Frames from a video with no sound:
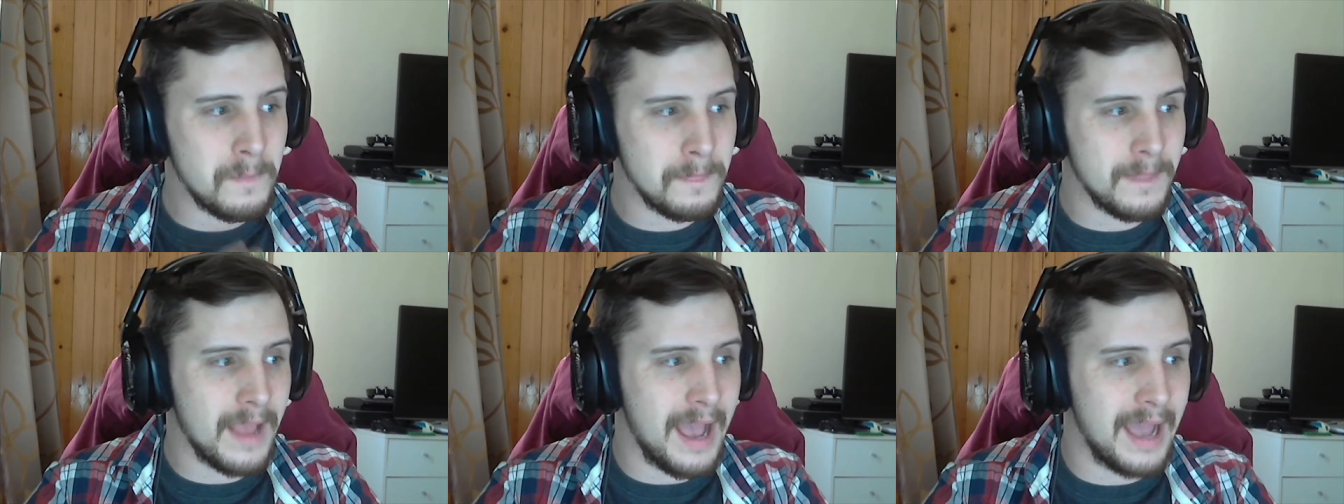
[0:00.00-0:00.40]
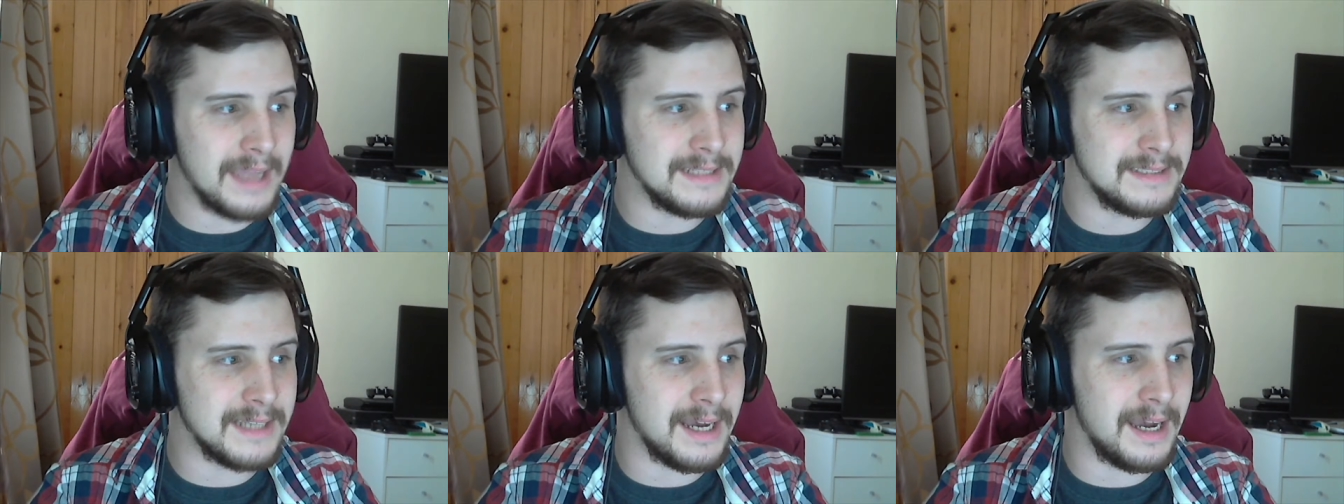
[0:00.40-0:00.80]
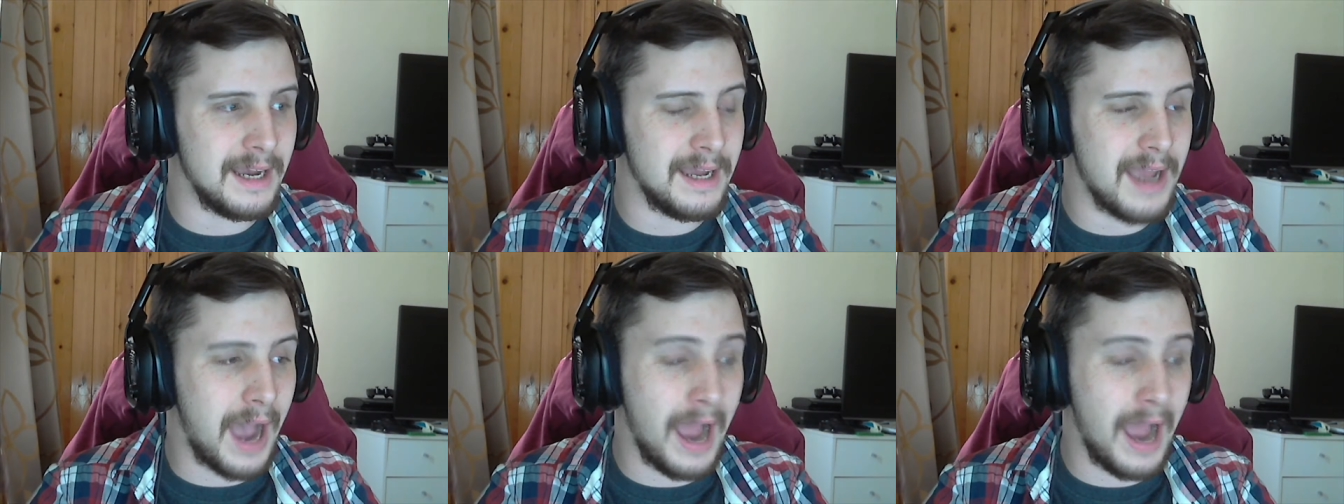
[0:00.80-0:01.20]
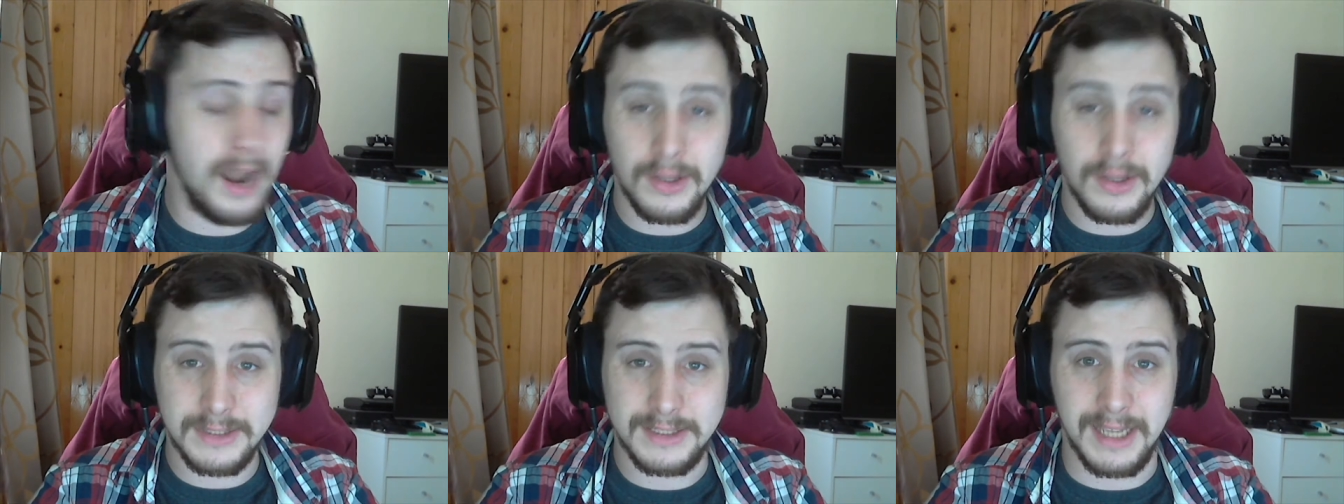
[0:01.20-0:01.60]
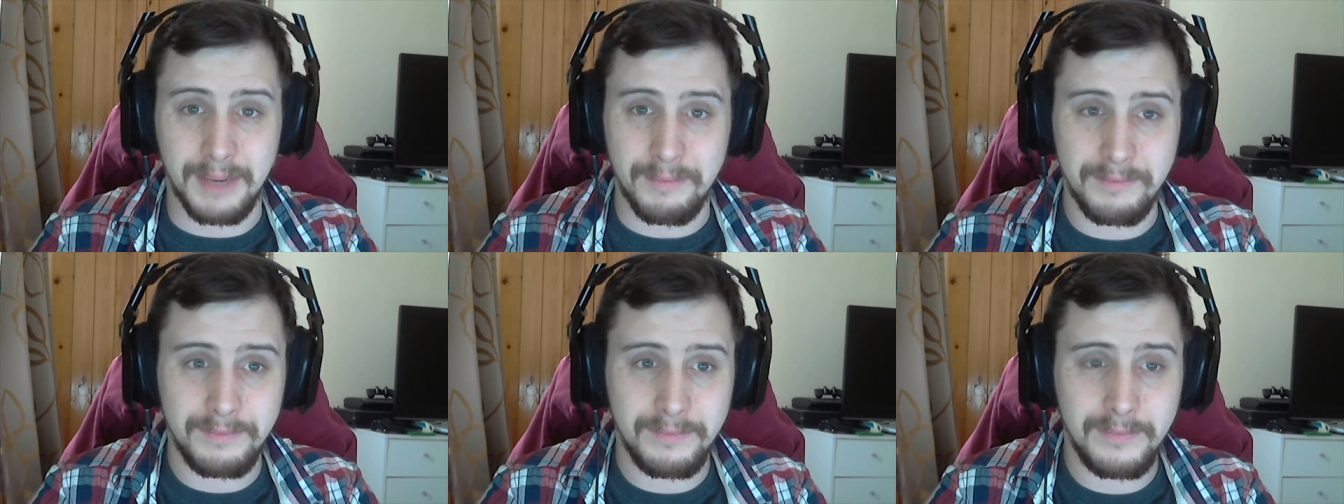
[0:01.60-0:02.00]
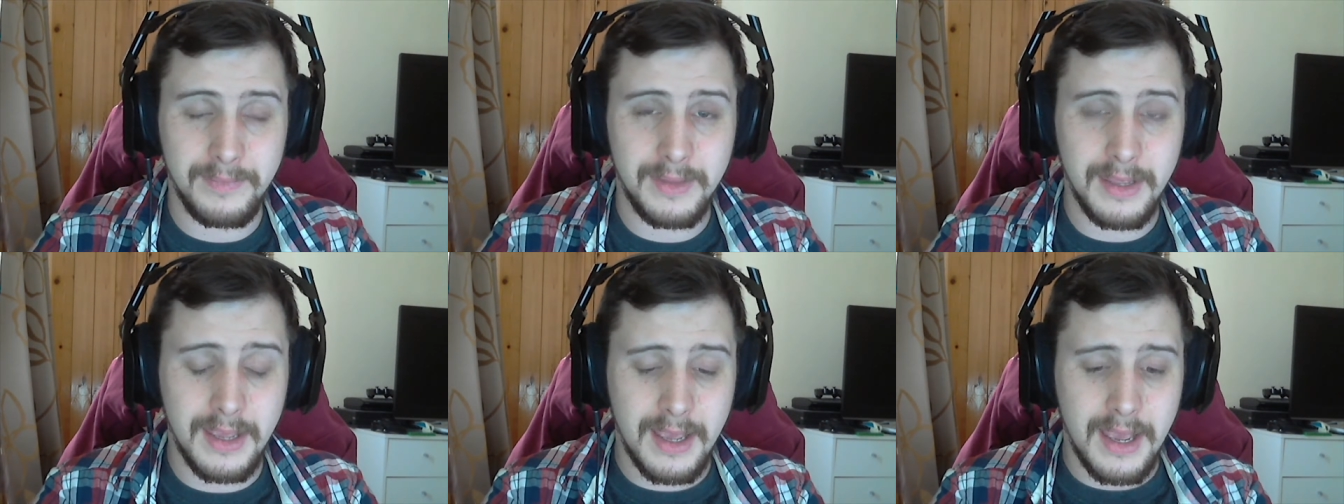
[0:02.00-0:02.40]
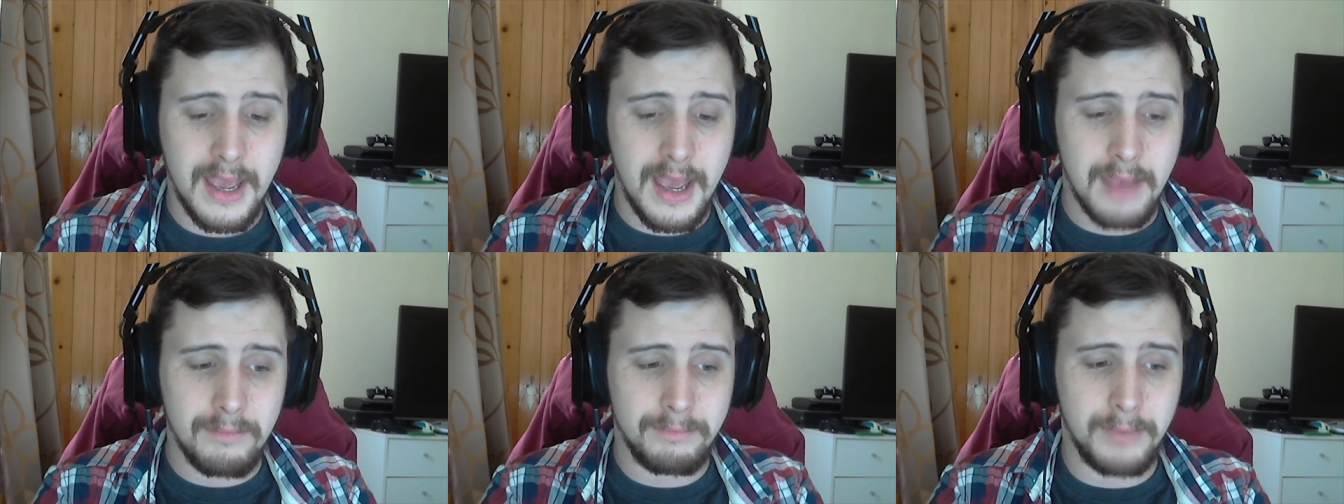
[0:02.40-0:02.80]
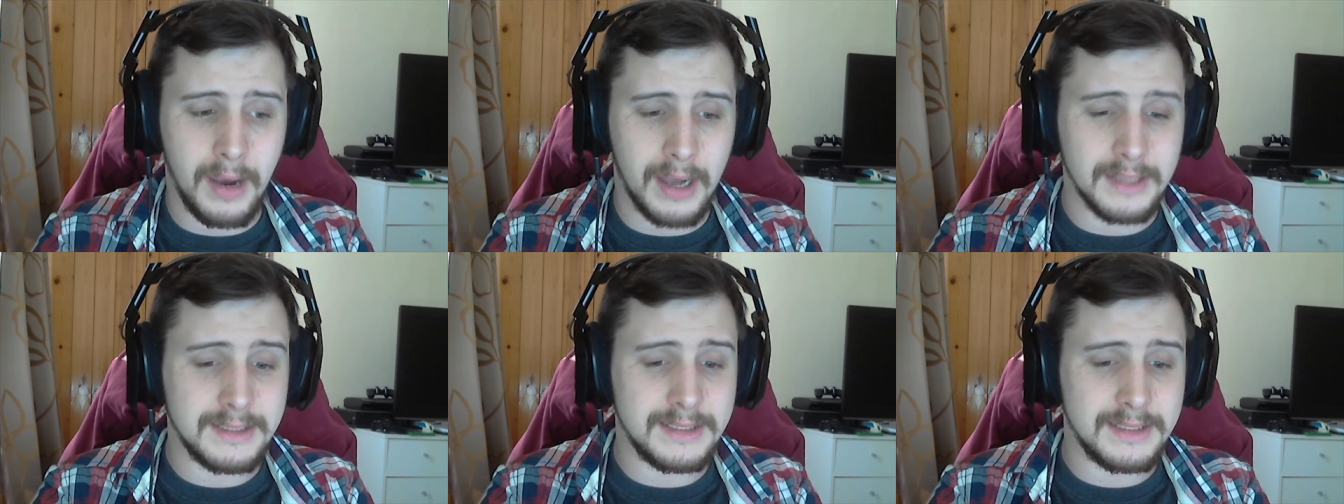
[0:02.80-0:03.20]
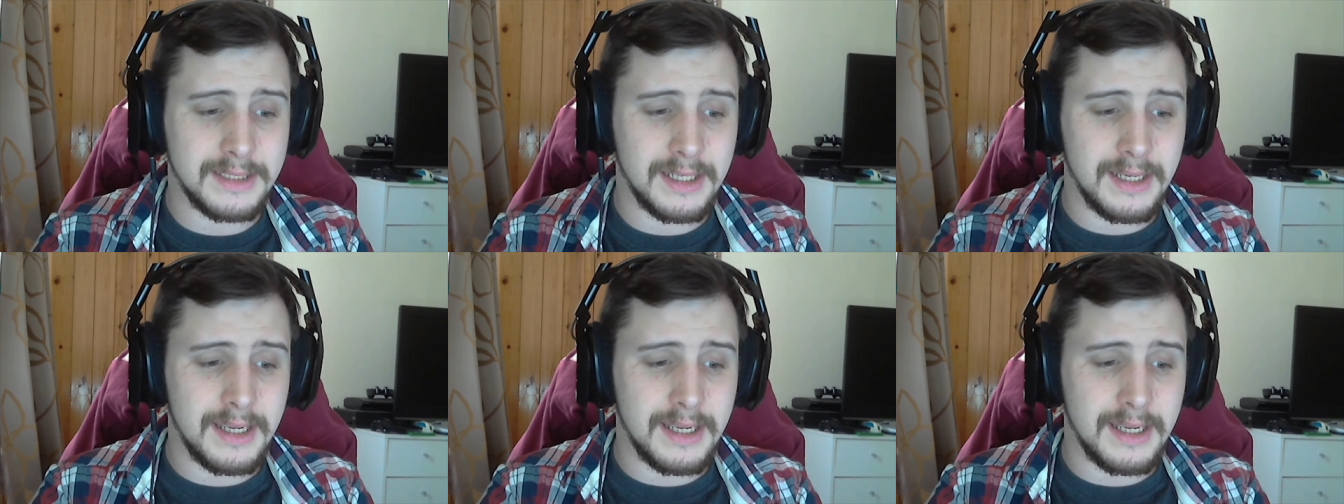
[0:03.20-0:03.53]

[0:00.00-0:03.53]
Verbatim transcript: And uh, I lost it. But